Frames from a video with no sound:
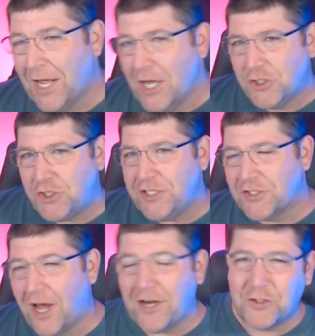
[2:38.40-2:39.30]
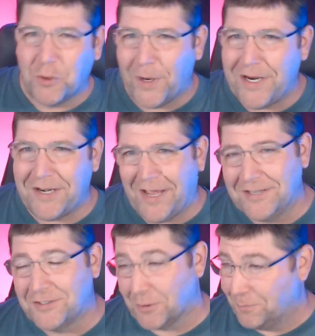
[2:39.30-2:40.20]
She's not quite
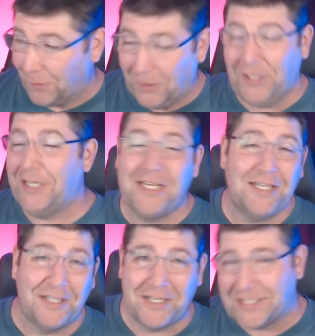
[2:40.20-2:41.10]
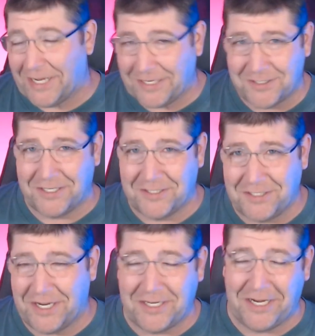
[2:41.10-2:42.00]
as completely dense as,
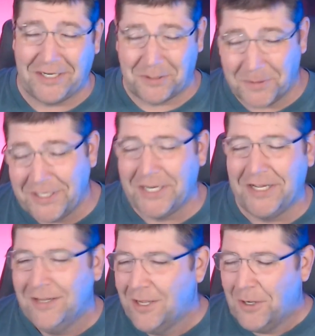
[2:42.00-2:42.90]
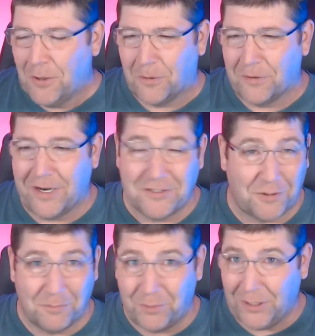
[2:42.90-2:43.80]
say, Katarina, or as
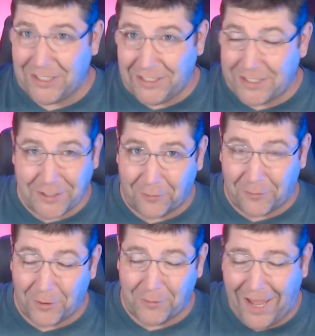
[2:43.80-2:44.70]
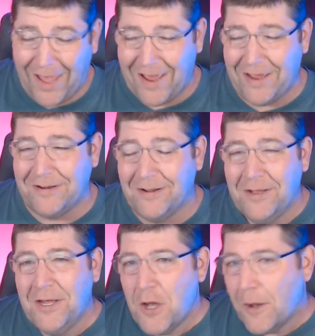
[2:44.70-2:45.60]
completely in her own head,
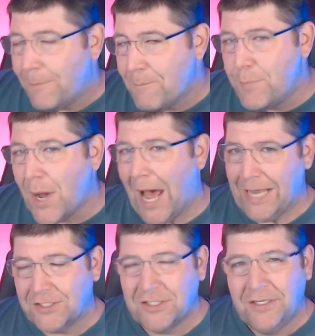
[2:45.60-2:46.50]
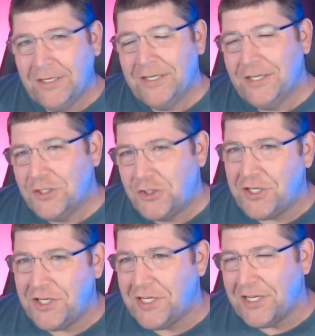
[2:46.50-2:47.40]
but
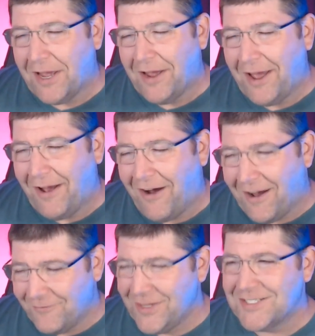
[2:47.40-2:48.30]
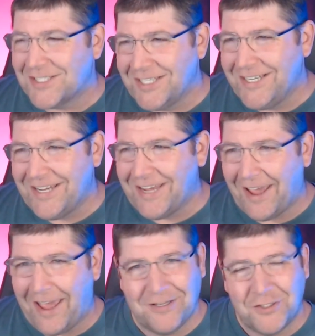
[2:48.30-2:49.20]
she obviously
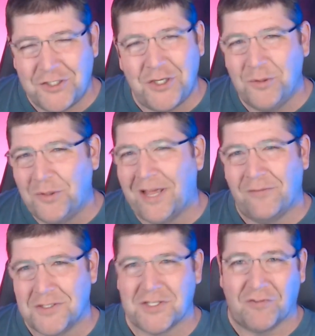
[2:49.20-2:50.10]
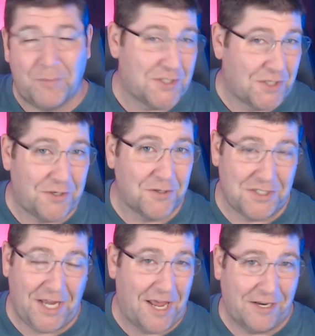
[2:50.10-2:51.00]
has 2 levels of
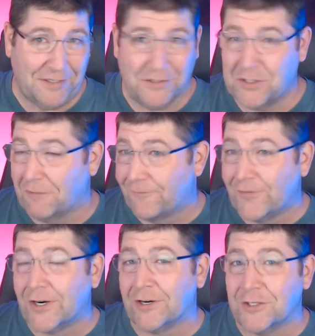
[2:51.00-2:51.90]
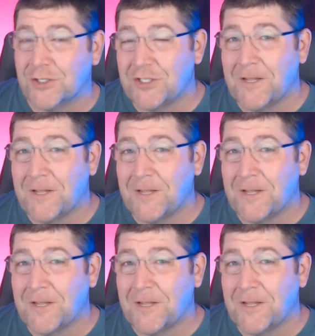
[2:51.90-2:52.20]
misunderstandings. The first